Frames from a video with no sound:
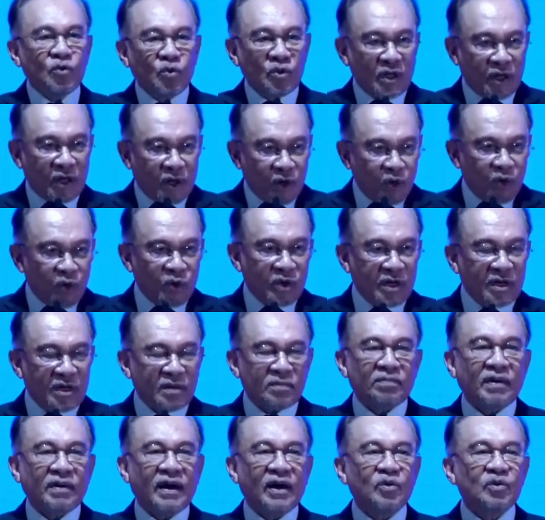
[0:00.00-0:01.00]
to the
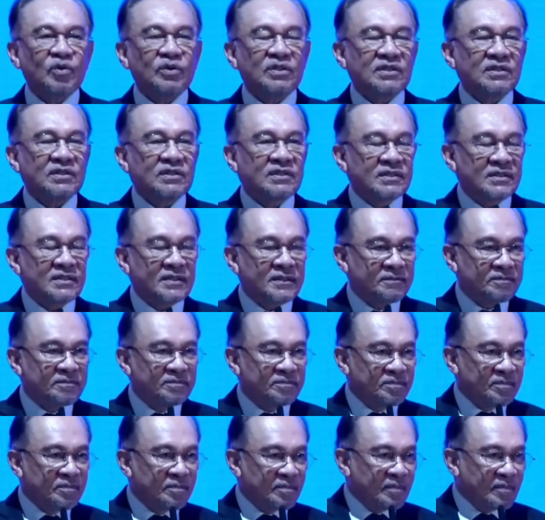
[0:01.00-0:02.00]
colonial powers.
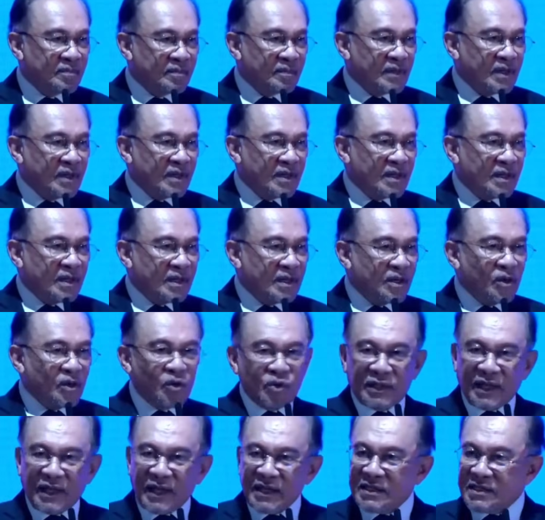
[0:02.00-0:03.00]

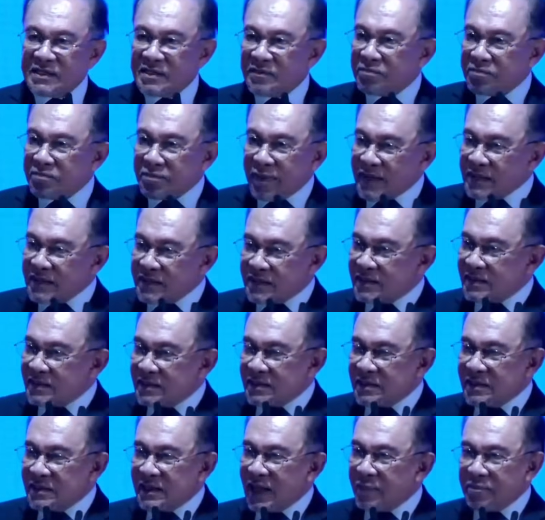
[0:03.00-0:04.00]
Now
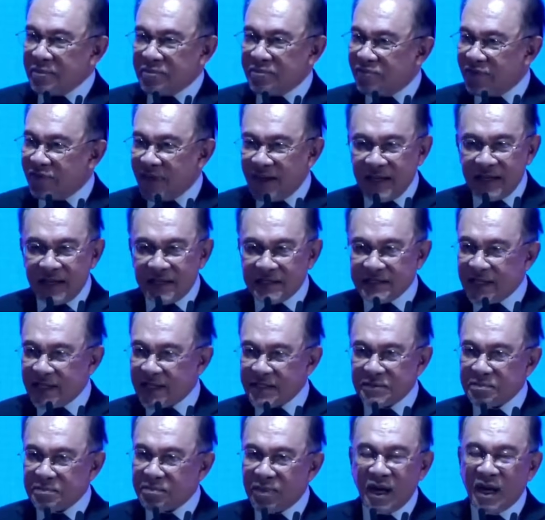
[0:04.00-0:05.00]
that phase
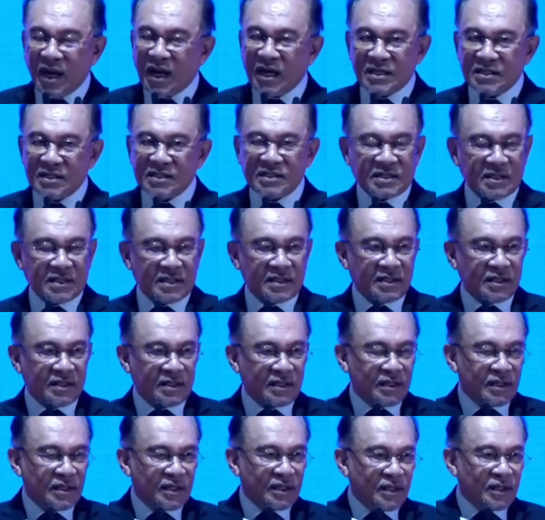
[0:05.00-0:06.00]
has passed.
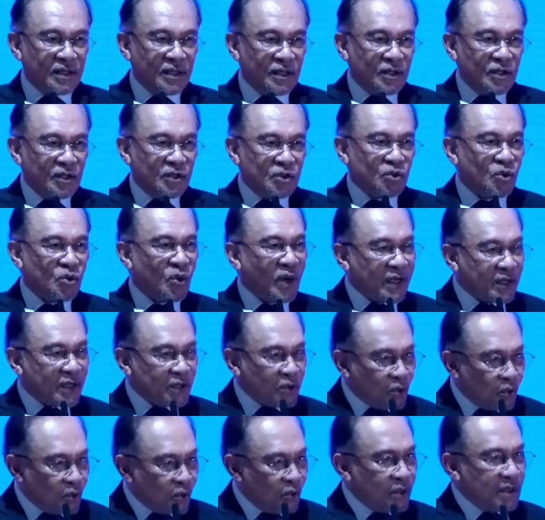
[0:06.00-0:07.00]
So I
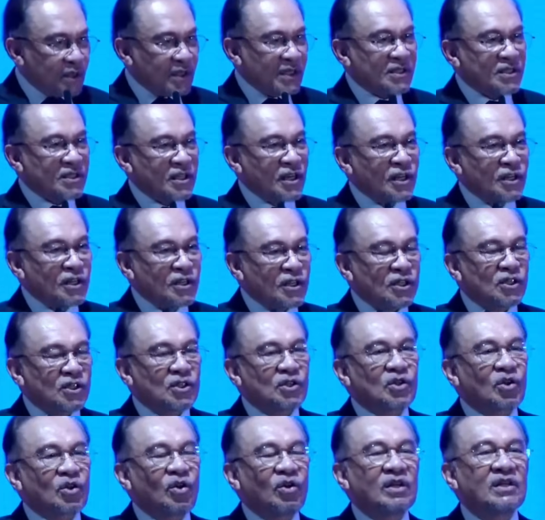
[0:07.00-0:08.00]
told these
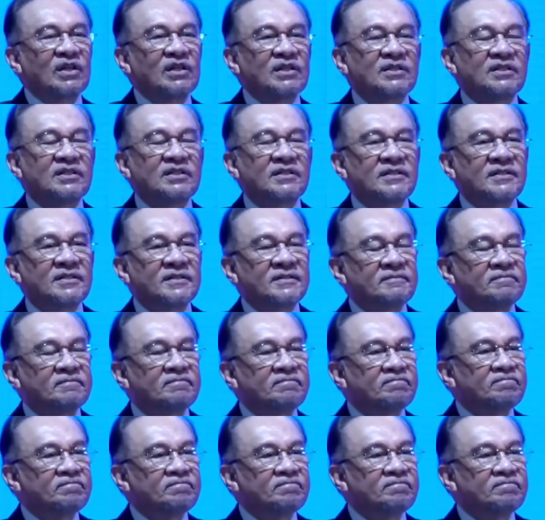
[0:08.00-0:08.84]
religious scholars,